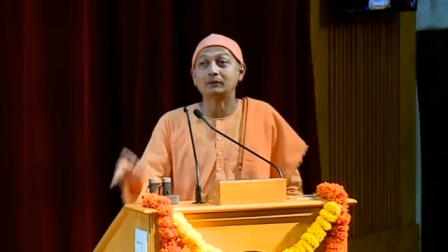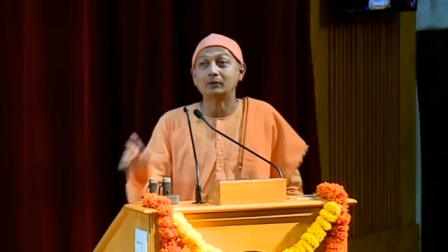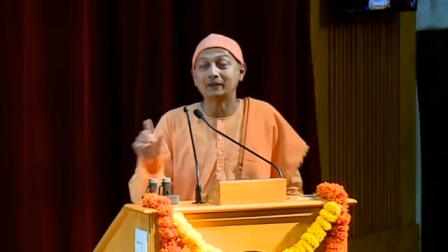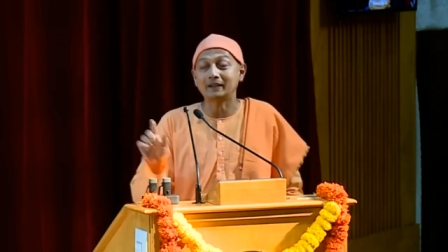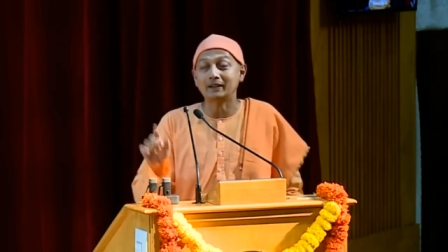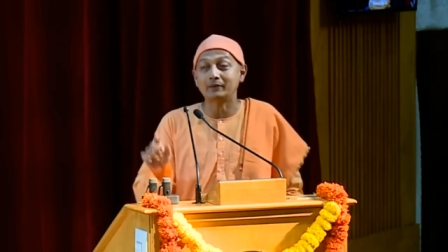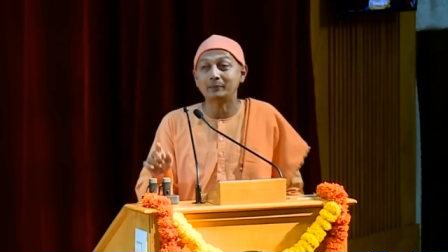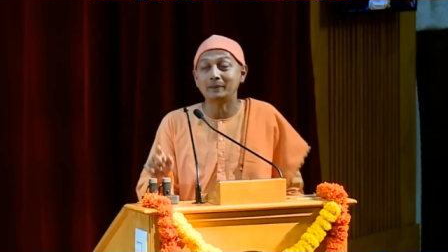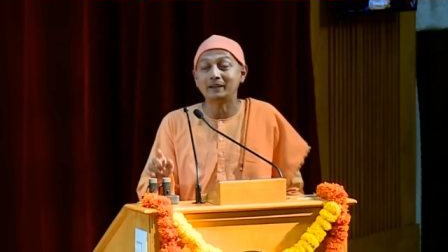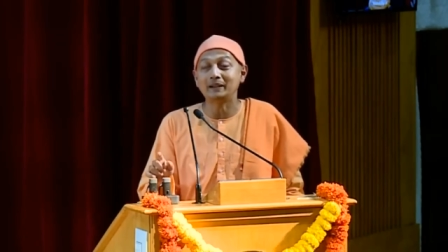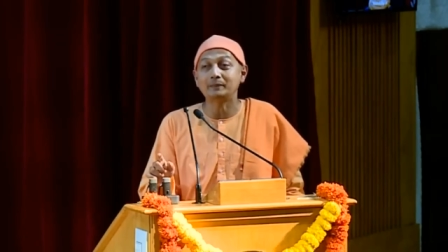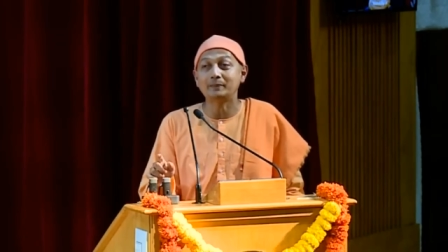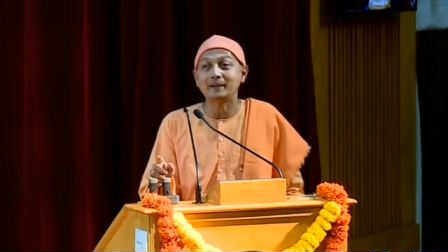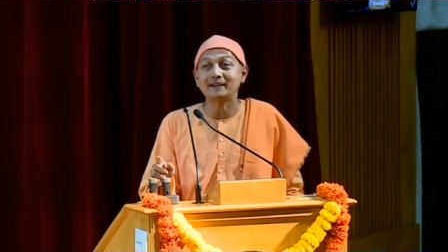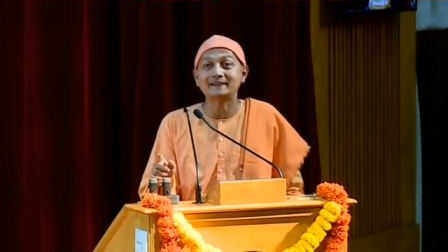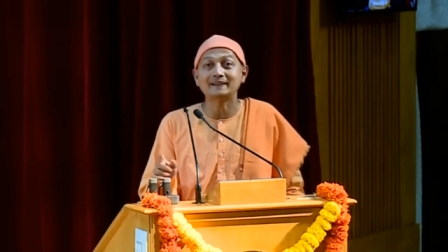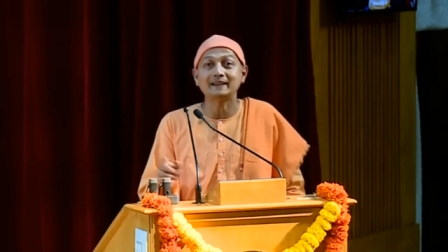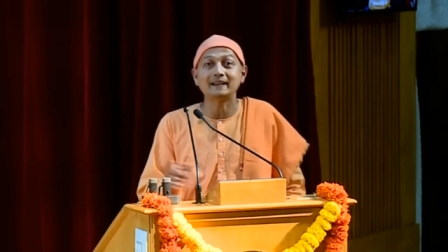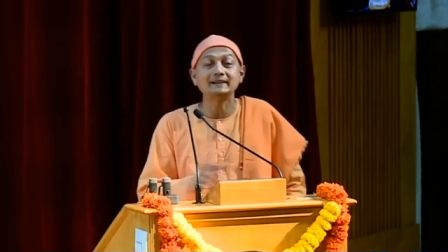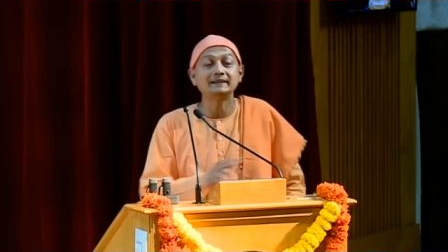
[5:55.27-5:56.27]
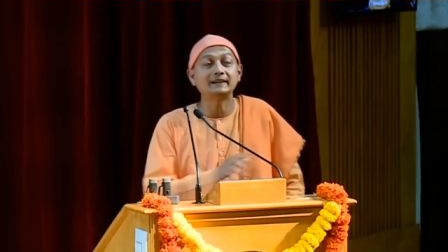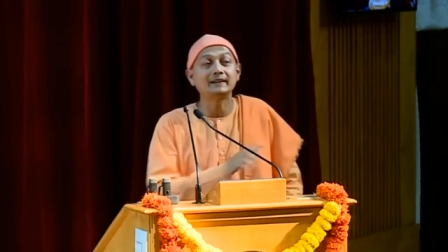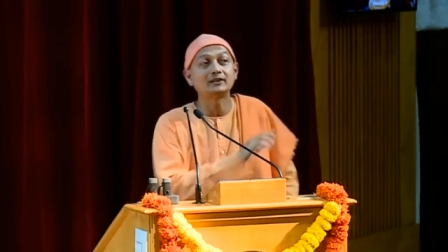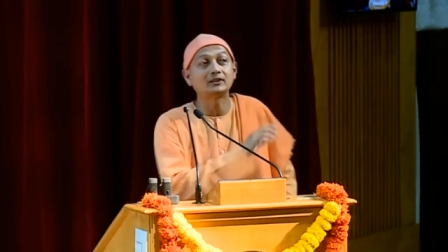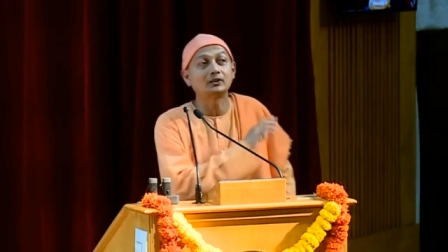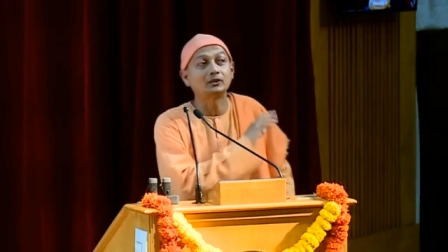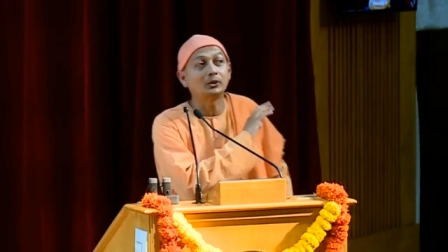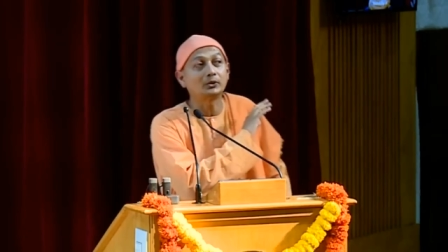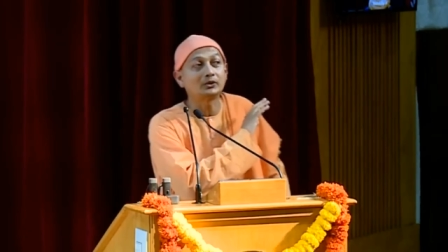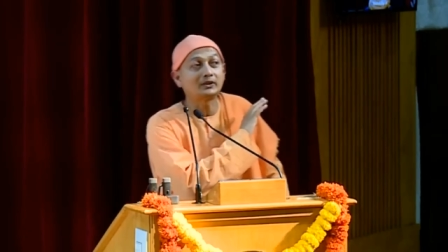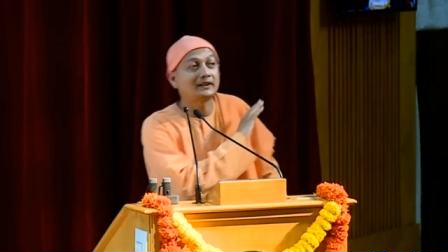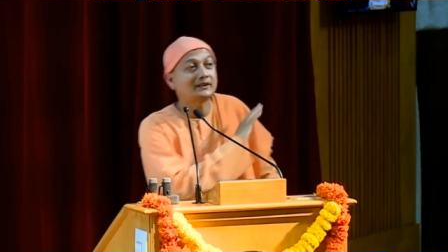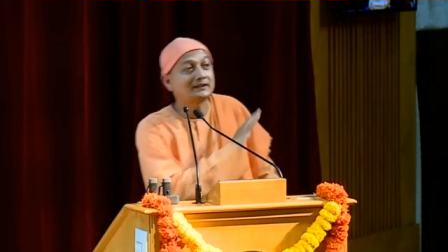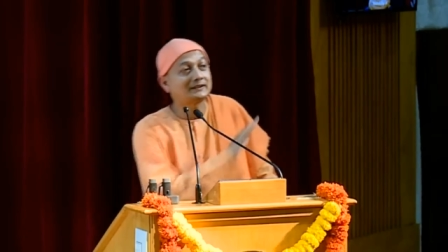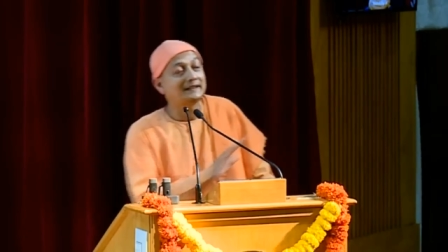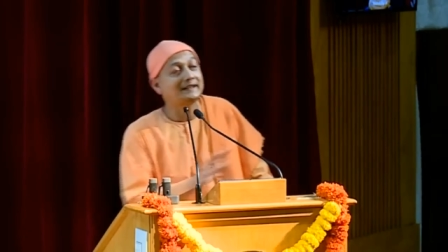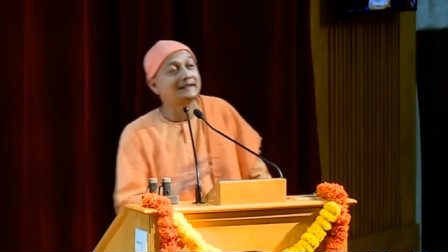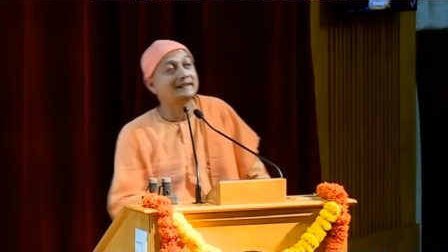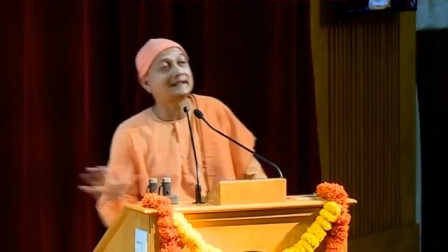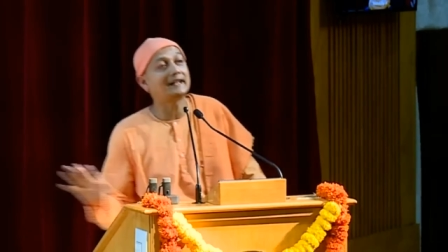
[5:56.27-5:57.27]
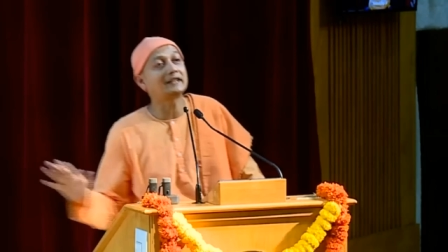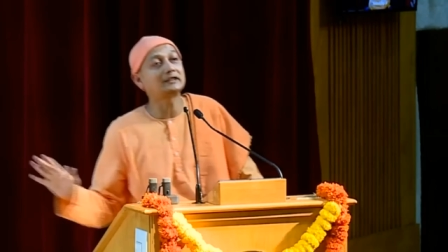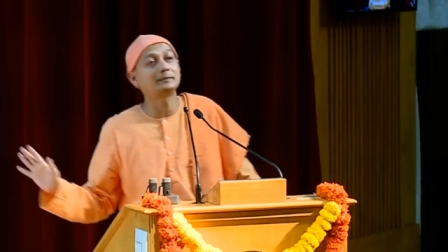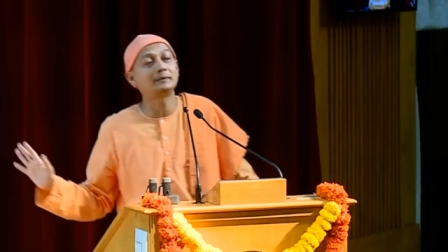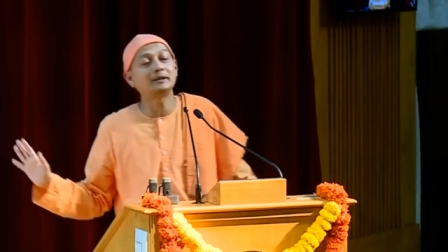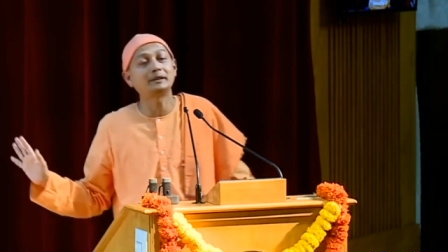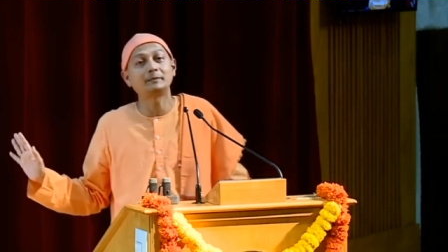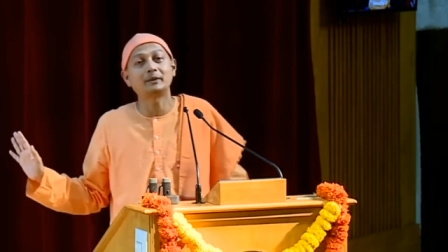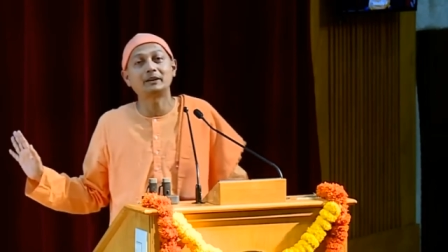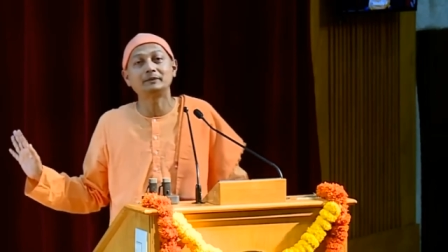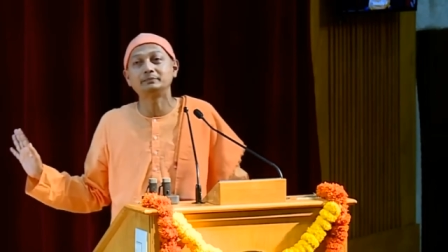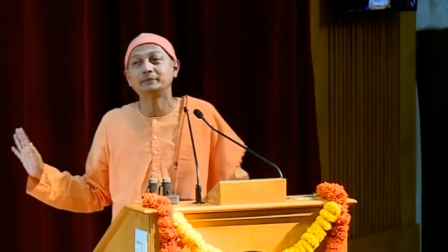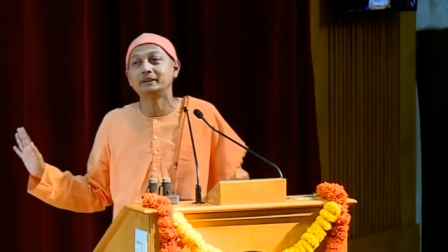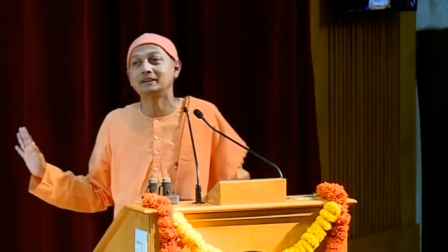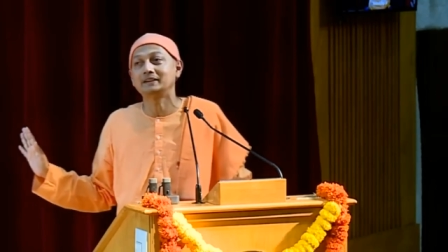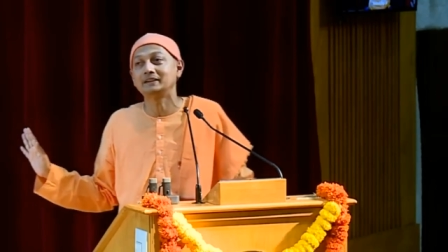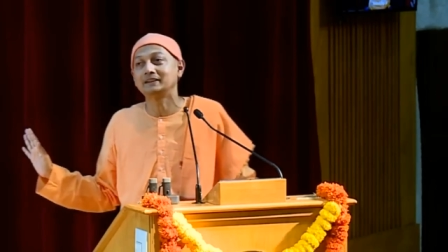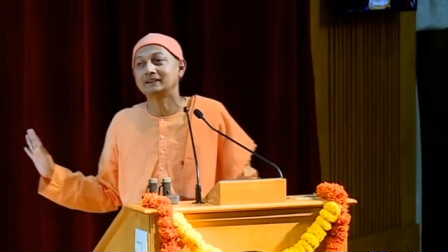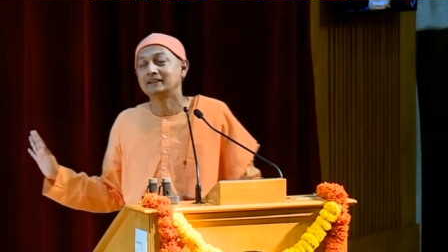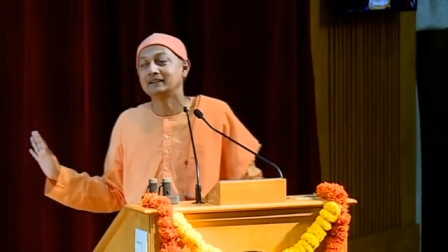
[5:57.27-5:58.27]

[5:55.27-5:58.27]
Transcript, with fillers: What I mean by saying there is no such thing as Atman Brahman,